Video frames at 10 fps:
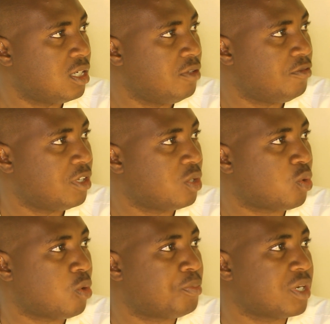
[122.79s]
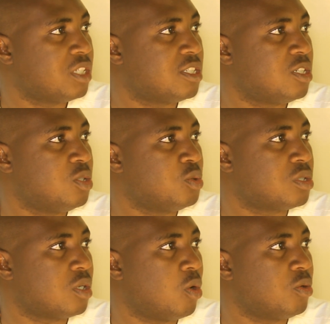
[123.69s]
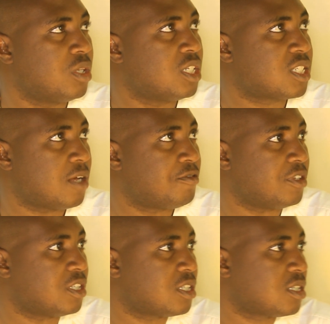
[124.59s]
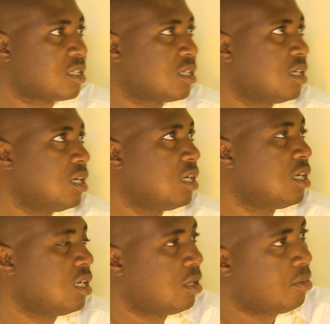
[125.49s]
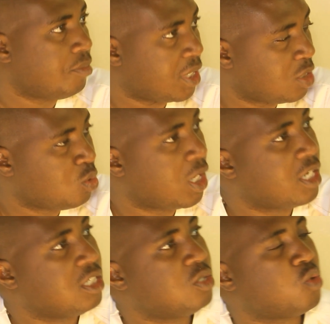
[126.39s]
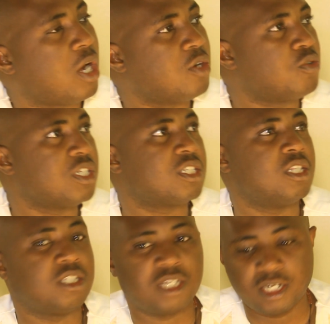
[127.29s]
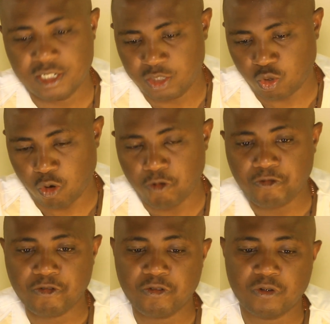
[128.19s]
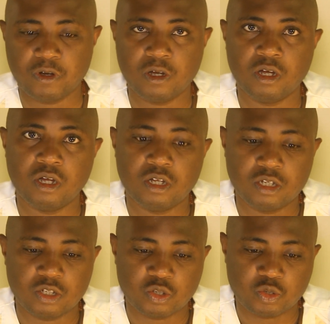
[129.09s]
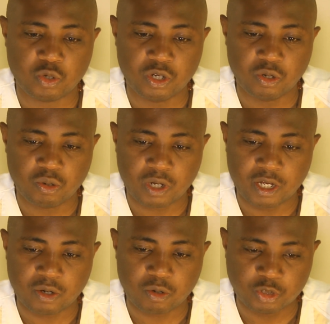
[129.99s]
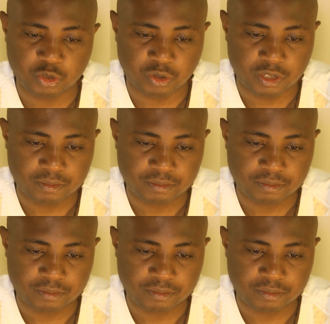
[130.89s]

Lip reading: leaving crop residues on the surface, particularly to address the challenge of soil erosion.